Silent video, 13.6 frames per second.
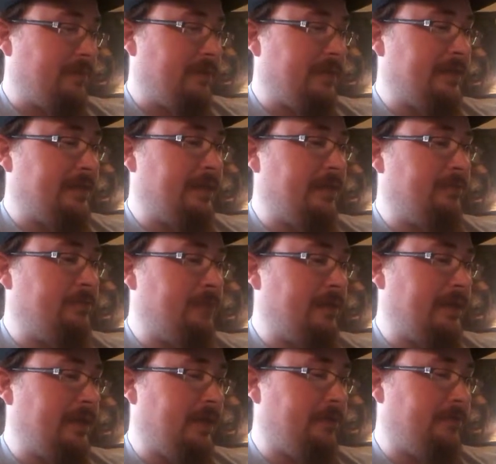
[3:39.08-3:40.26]
And Cain
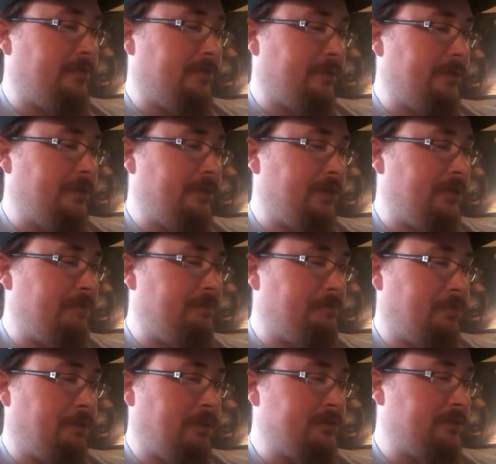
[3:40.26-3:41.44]
went out from the
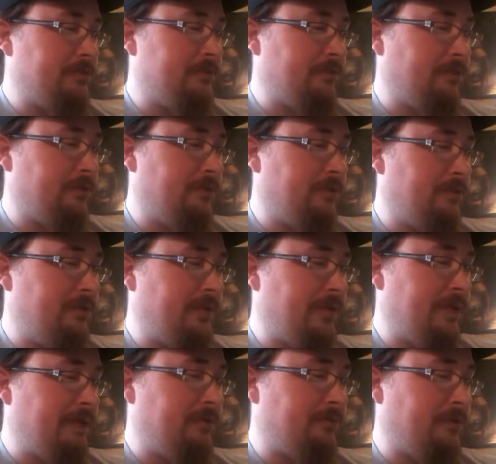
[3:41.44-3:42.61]
presence of the Lord,
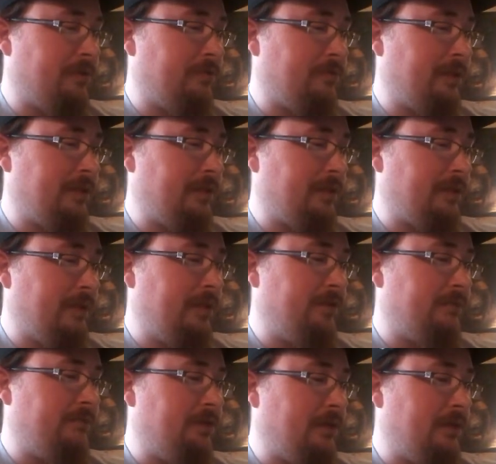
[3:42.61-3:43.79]
and dwelt in the land
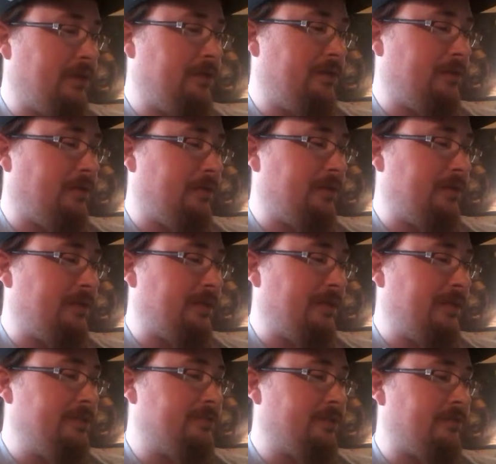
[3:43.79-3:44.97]
of Nod on the
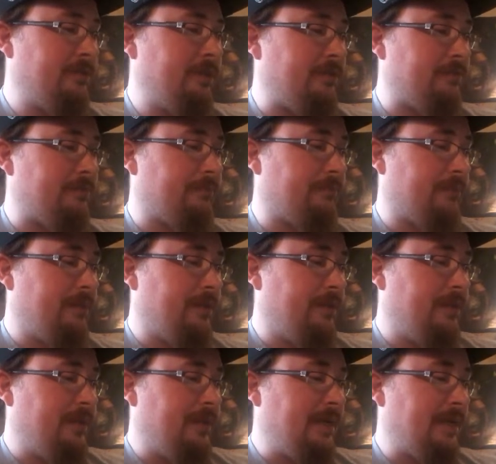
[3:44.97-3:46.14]
east of Eden.
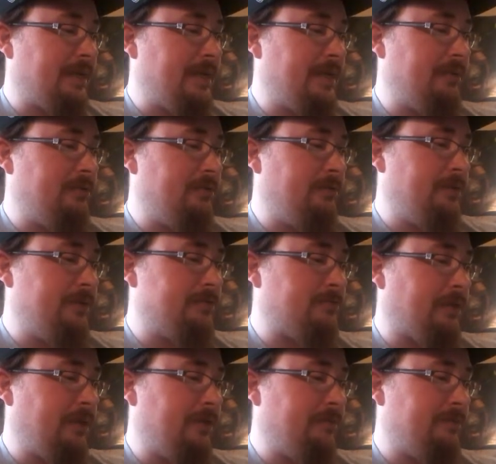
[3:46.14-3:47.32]
And Cain knew his
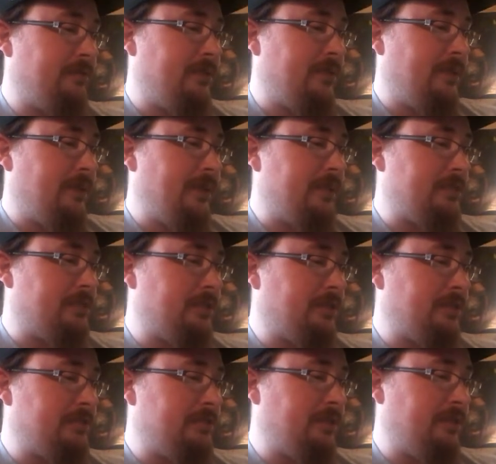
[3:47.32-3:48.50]
wife, and she
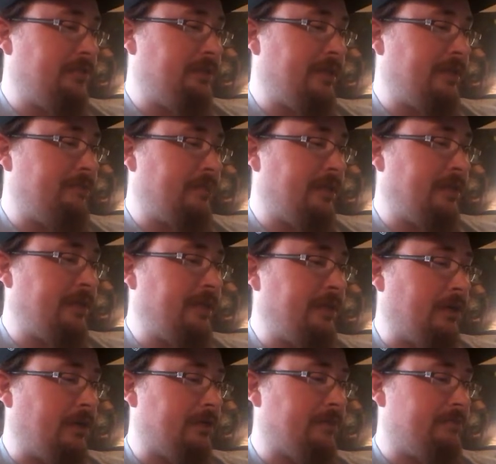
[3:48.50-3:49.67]
conceived and bare
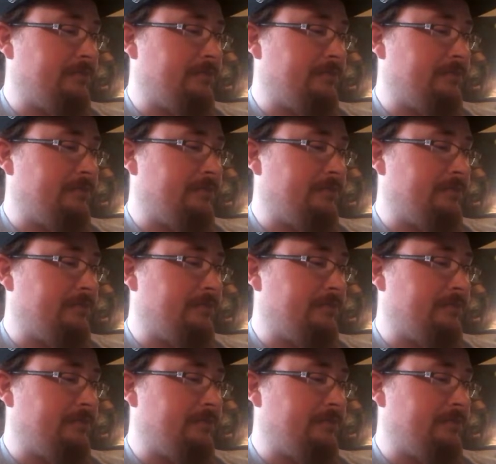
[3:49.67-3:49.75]
Enoch.